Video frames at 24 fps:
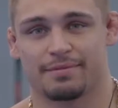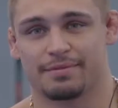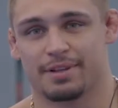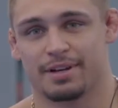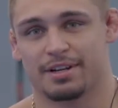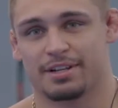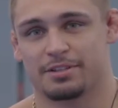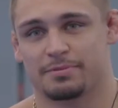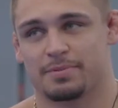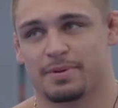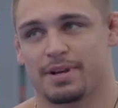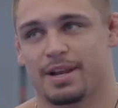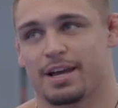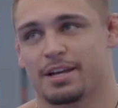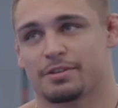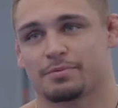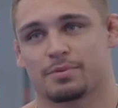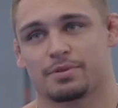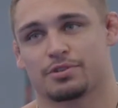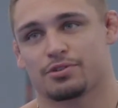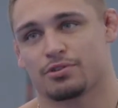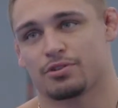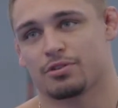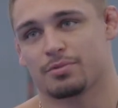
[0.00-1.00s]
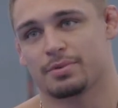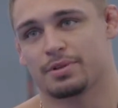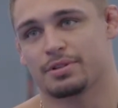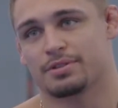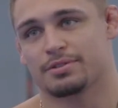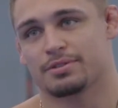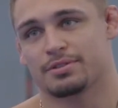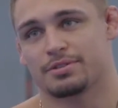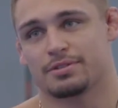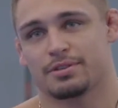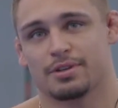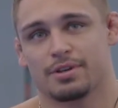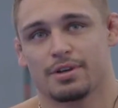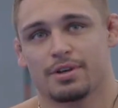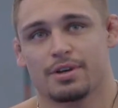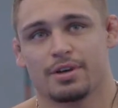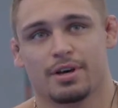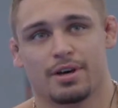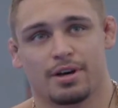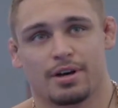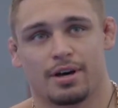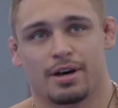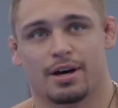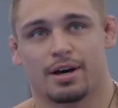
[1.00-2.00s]
I've done it has been expert tournaments,
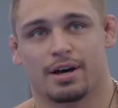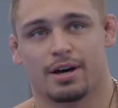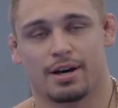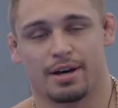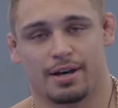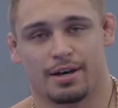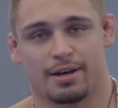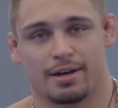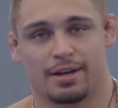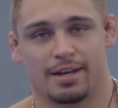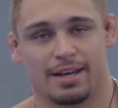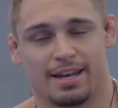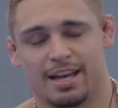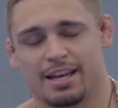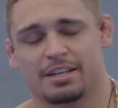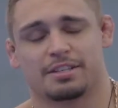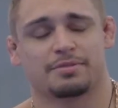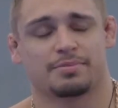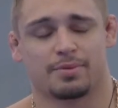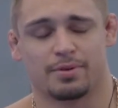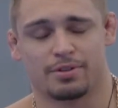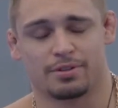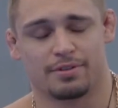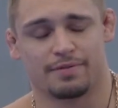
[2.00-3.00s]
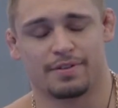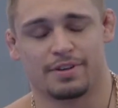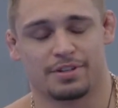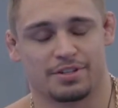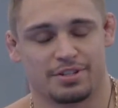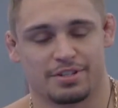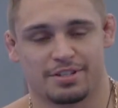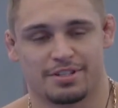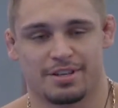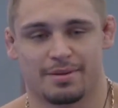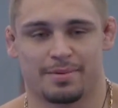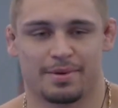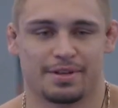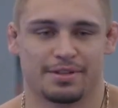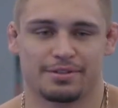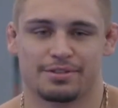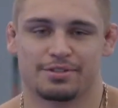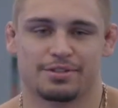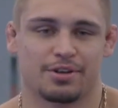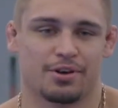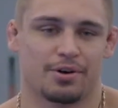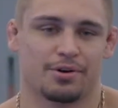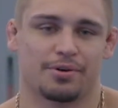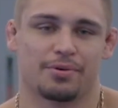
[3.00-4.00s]
uh, in expert divisions, I
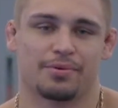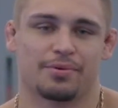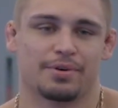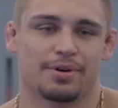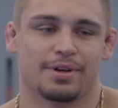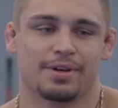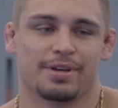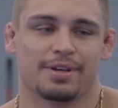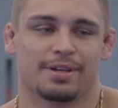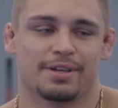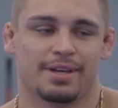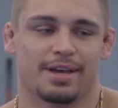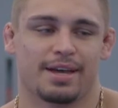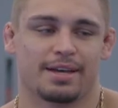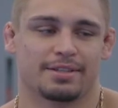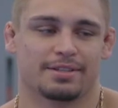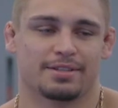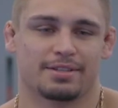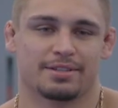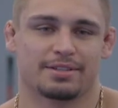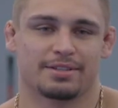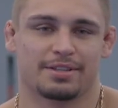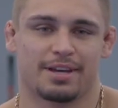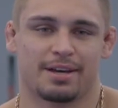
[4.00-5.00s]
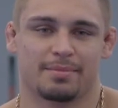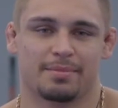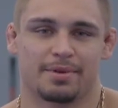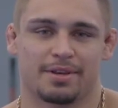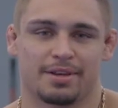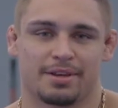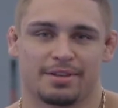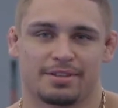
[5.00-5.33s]
mean, so yeah, it's, it's gotta be,